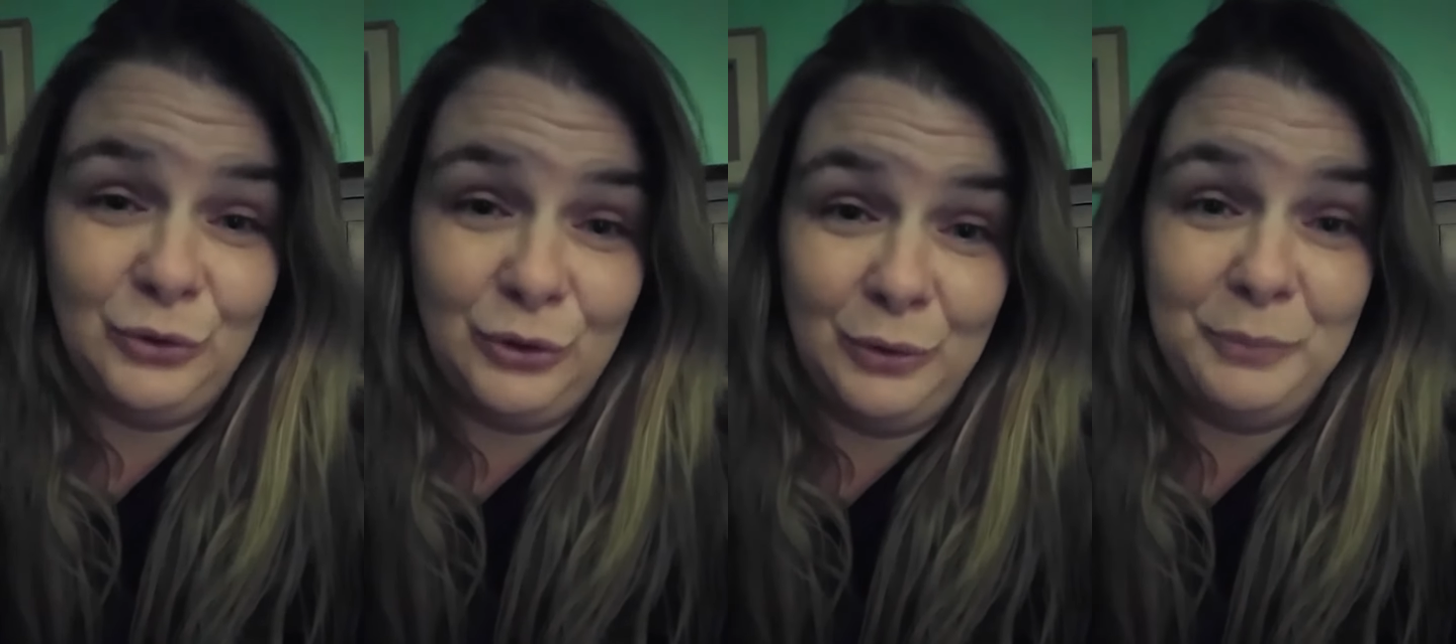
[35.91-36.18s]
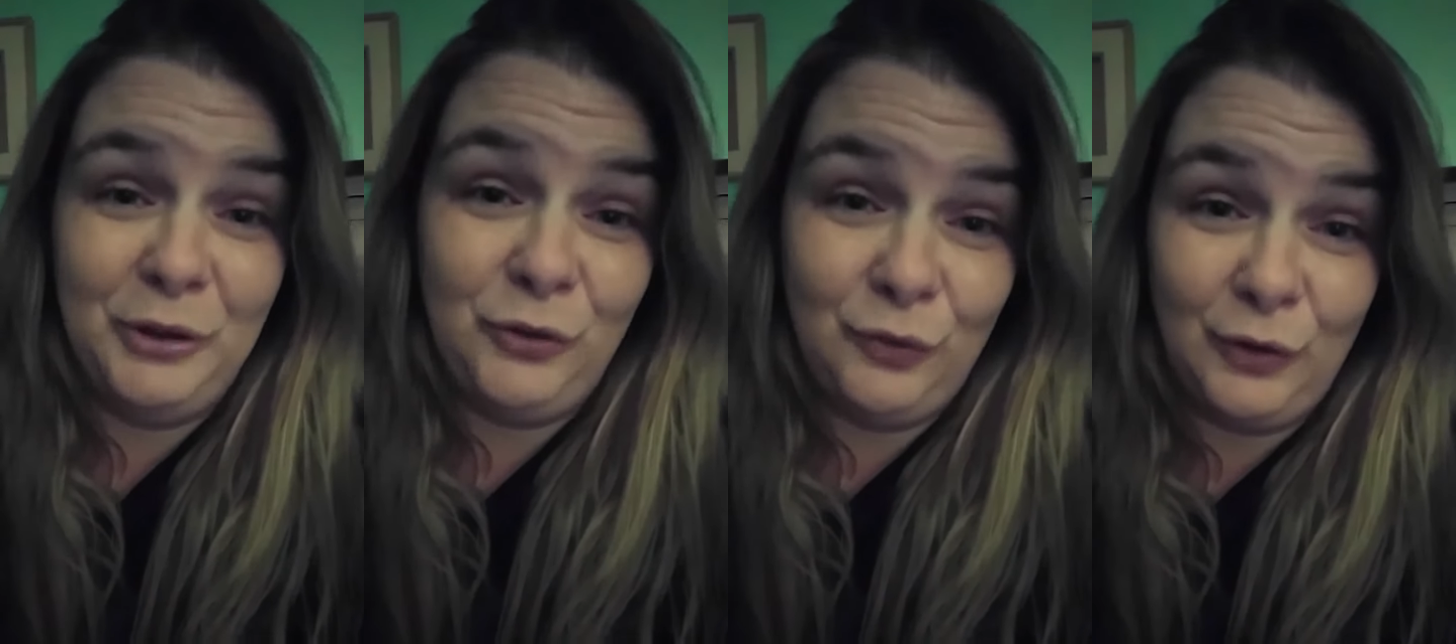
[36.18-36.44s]
so
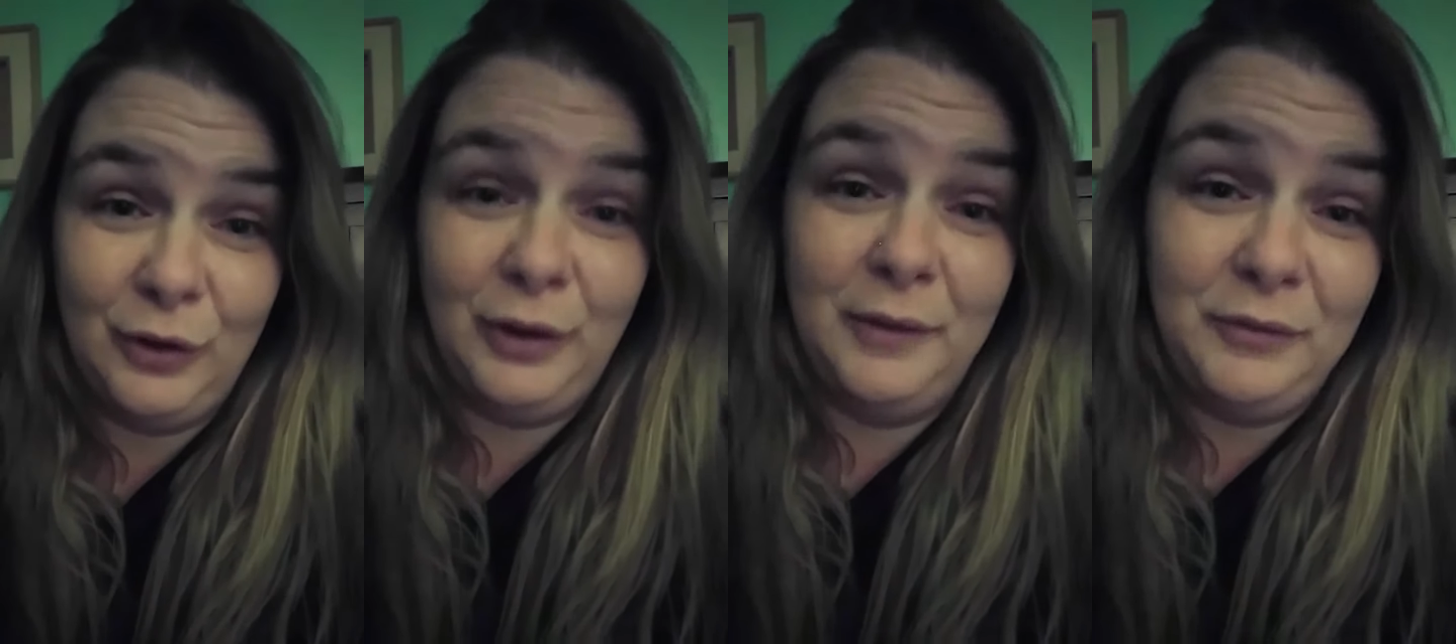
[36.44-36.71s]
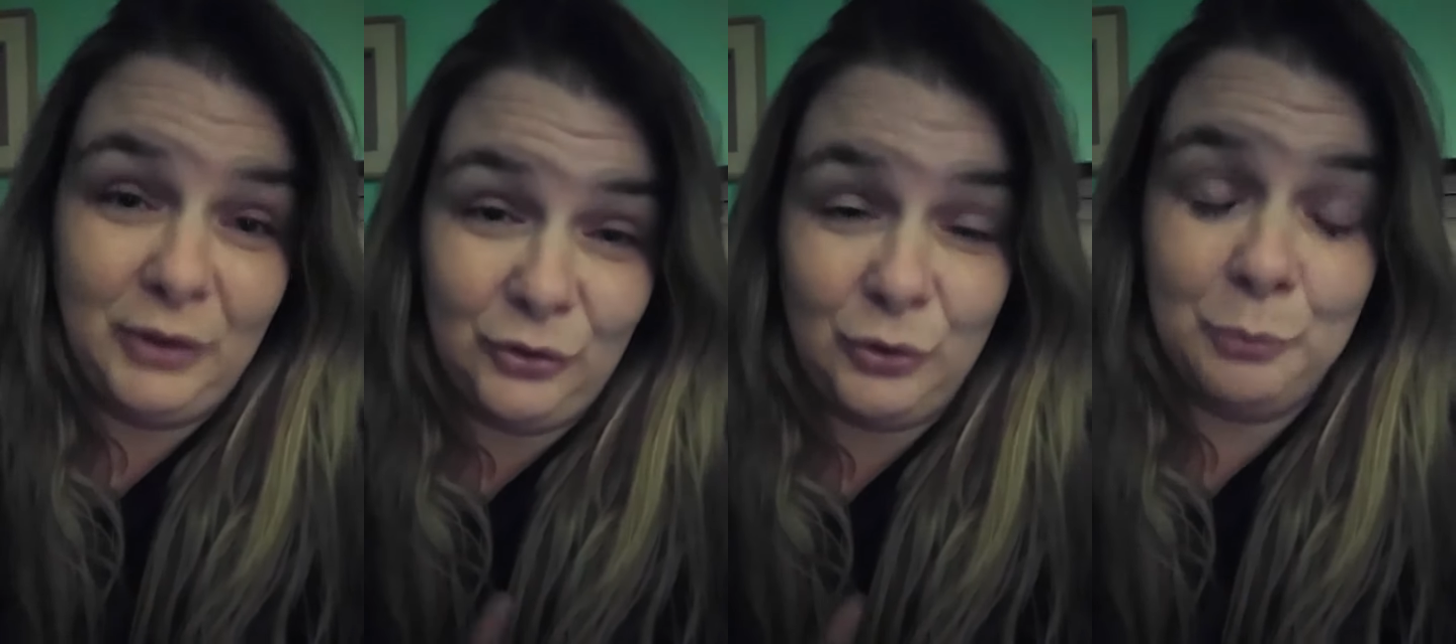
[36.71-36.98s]
much for the
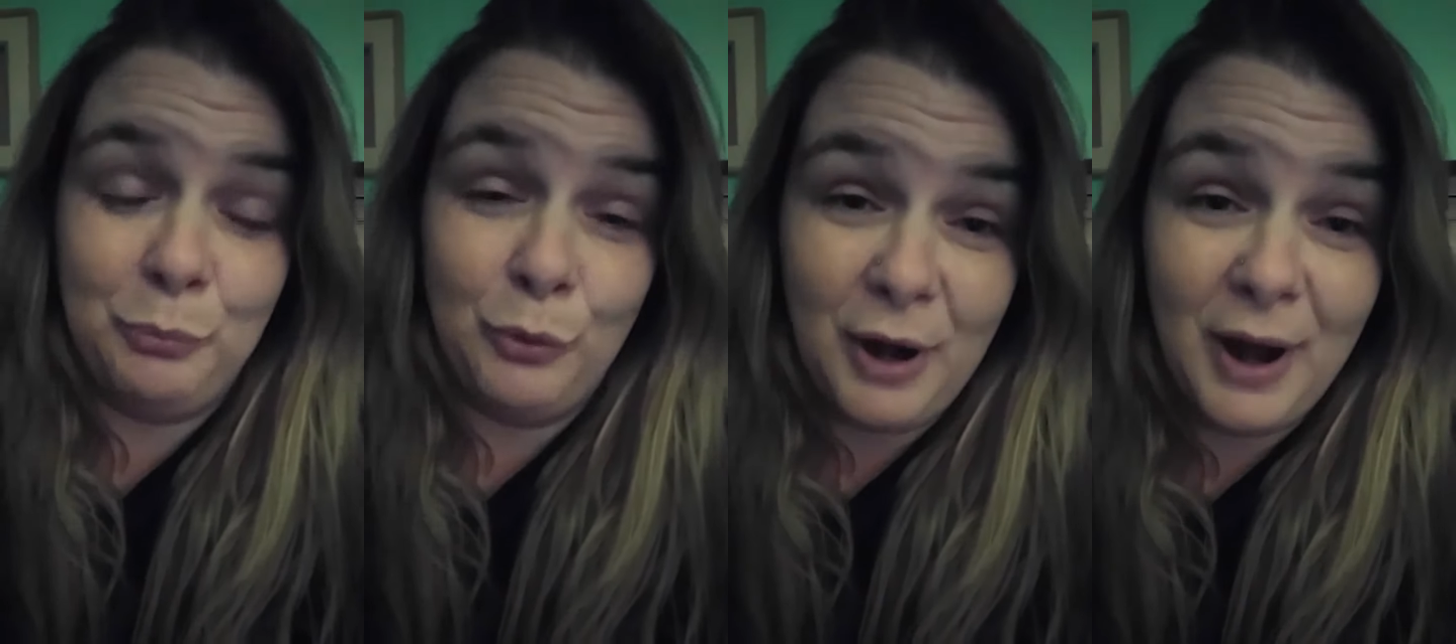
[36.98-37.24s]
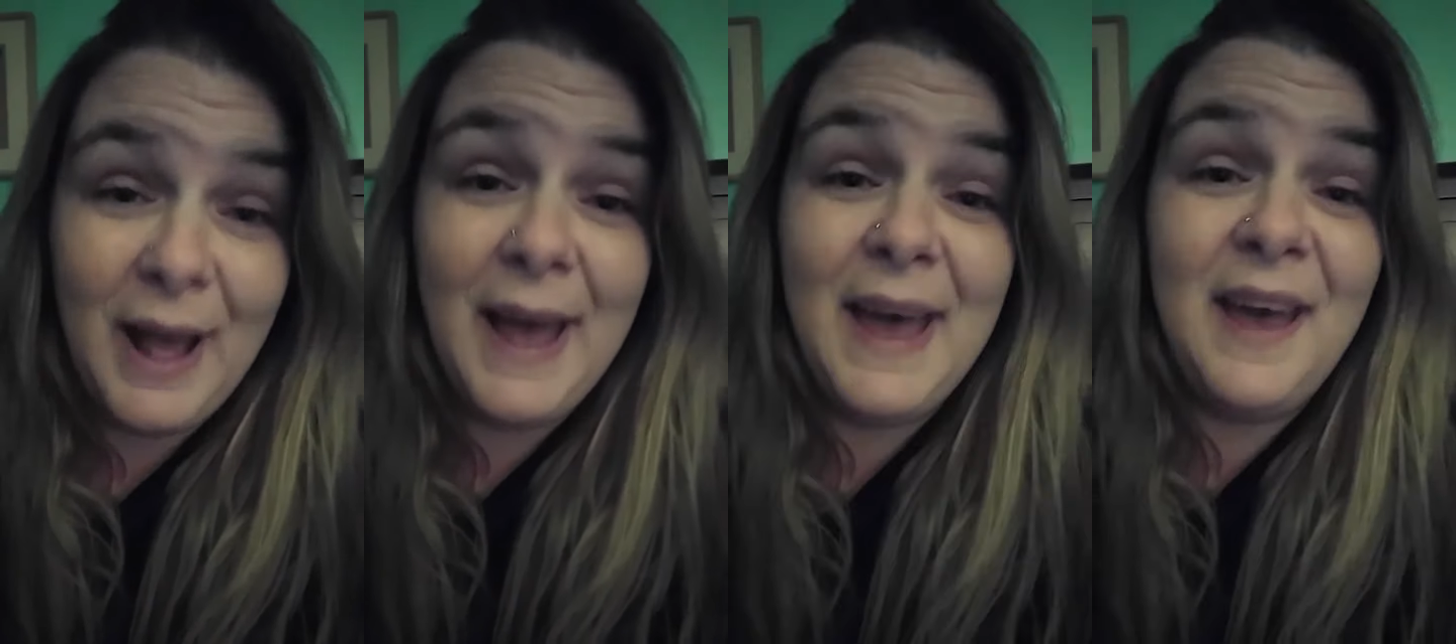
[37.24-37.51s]
love and the support